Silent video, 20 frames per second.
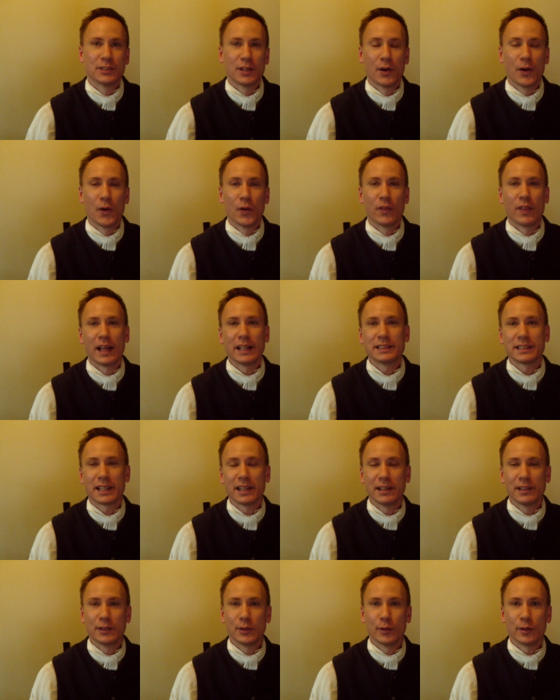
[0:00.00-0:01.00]
So that's
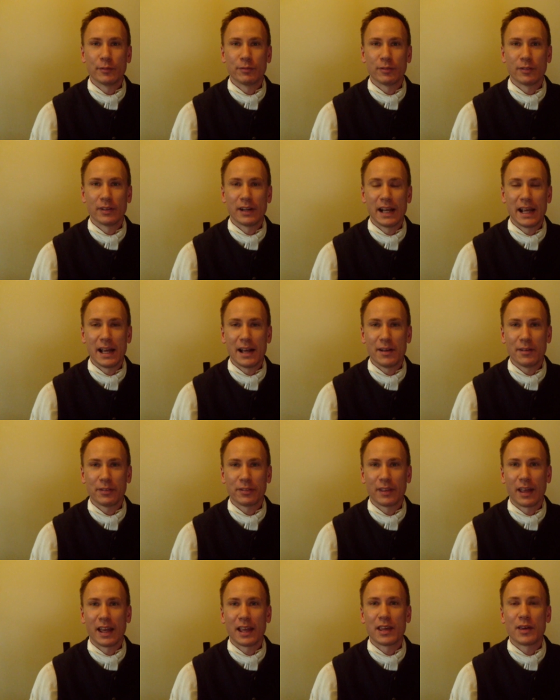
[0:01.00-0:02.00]
going to do it for now.
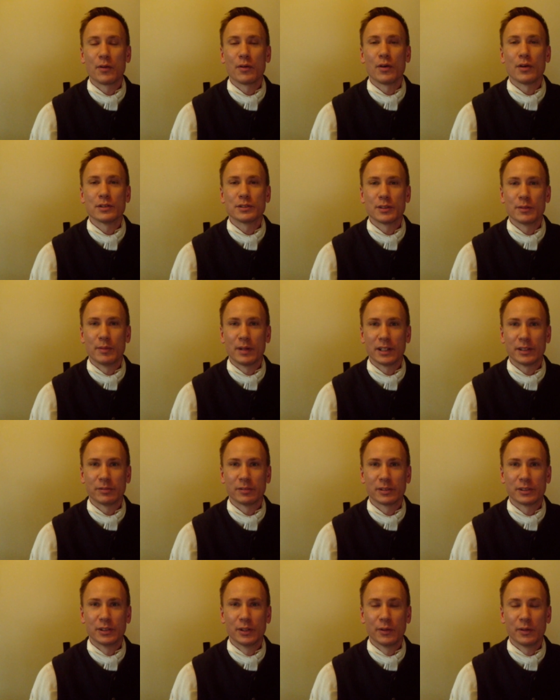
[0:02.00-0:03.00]
Thank you all so much
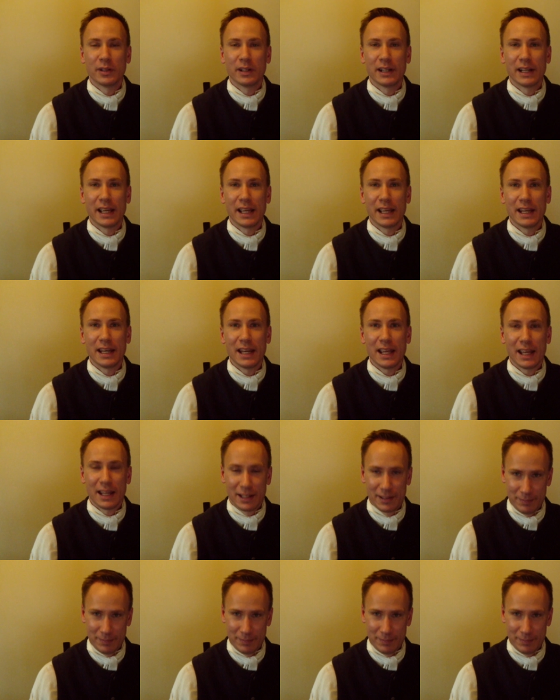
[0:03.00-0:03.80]
for tuning in.